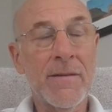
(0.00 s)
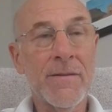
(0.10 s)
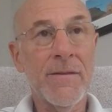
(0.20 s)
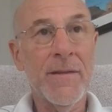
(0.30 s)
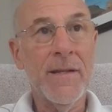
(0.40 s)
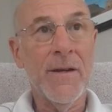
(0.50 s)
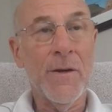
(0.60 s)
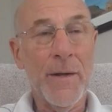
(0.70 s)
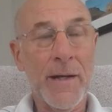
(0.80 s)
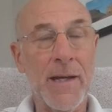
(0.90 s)
the
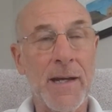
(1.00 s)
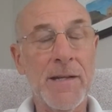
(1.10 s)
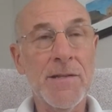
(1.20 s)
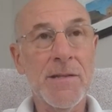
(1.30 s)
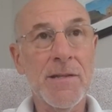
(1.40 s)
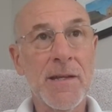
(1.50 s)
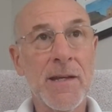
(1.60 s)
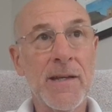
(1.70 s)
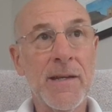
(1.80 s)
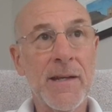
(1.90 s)
Hurricanes
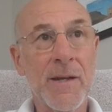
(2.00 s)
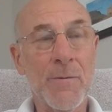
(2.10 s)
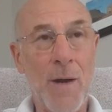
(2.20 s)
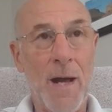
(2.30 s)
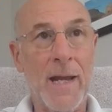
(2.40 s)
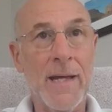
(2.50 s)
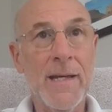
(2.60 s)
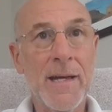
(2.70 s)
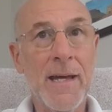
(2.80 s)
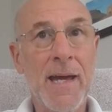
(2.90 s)
in Raleigh.
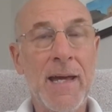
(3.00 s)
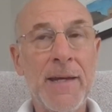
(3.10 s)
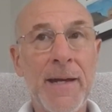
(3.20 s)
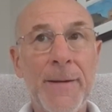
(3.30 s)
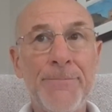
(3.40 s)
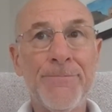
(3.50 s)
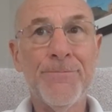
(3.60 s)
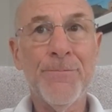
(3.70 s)
And